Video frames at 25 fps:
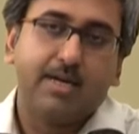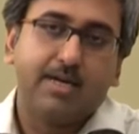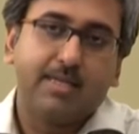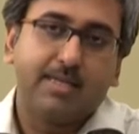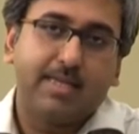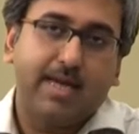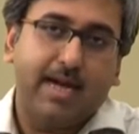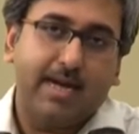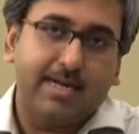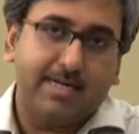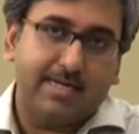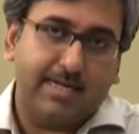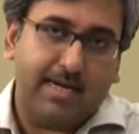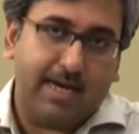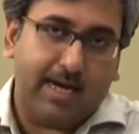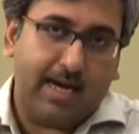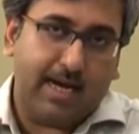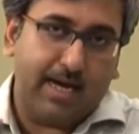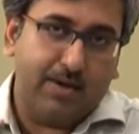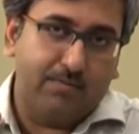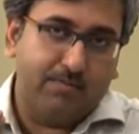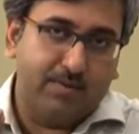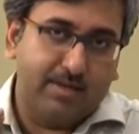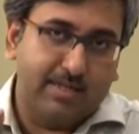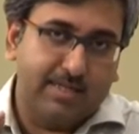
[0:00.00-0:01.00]
that
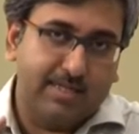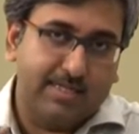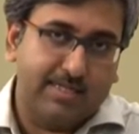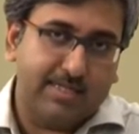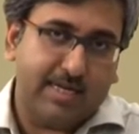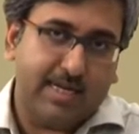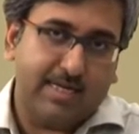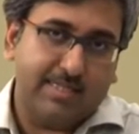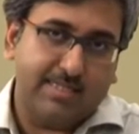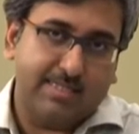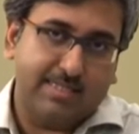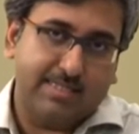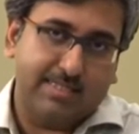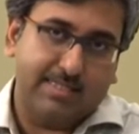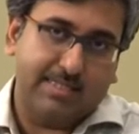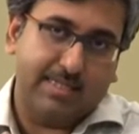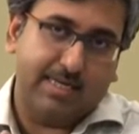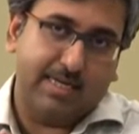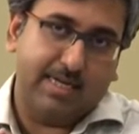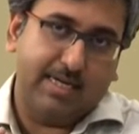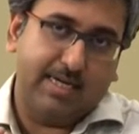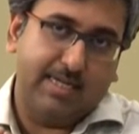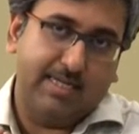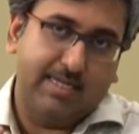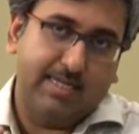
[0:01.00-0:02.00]
I will discuss
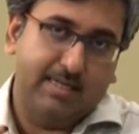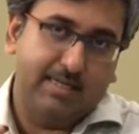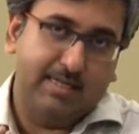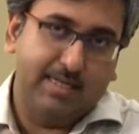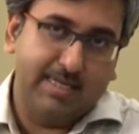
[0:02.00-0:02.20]
in